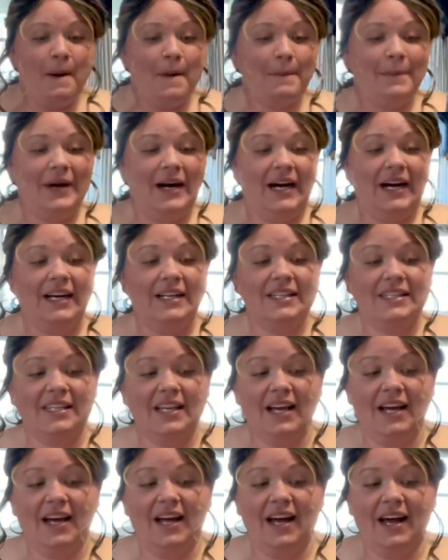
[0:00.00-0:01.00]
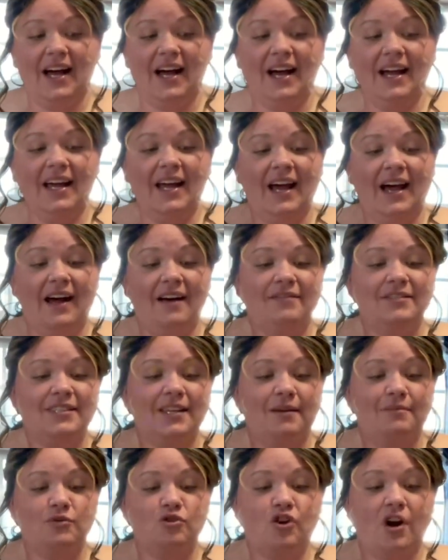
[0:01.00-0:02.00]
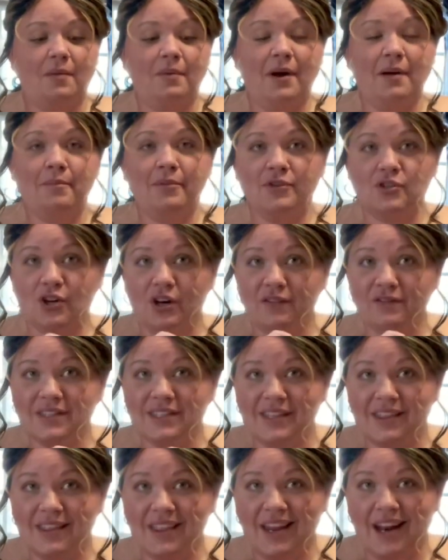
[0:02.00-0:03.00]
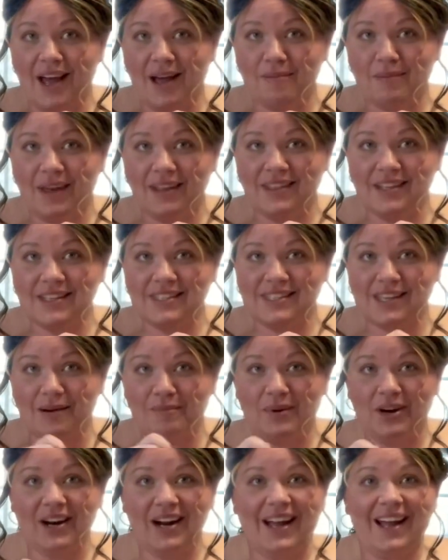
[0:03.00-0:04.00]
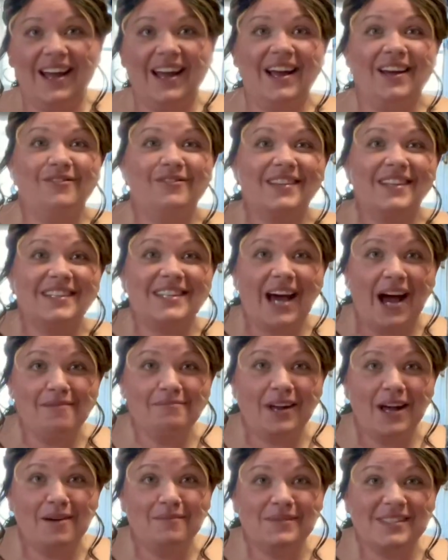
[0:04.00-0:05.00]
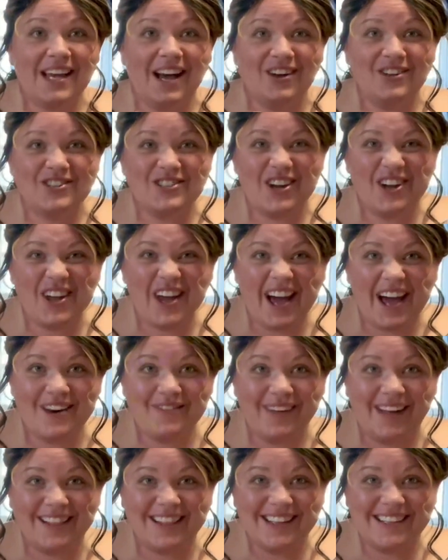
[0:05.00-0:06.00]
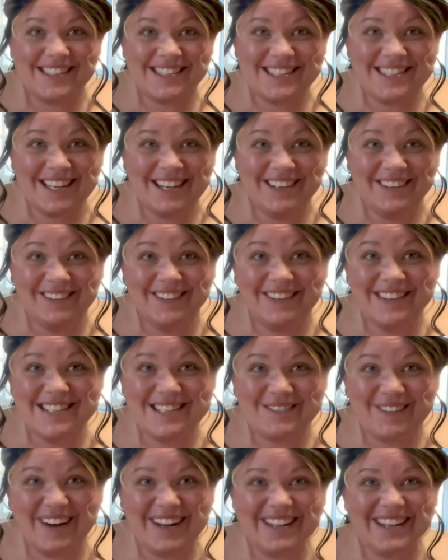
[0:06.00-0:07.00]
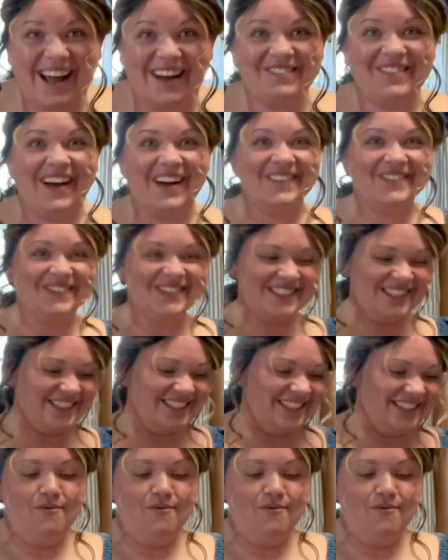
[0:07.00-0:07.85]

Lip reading: But I have some strawberry preserves that I made this summer, and when the time comes, I'll show you how to make this too when the springtime comes.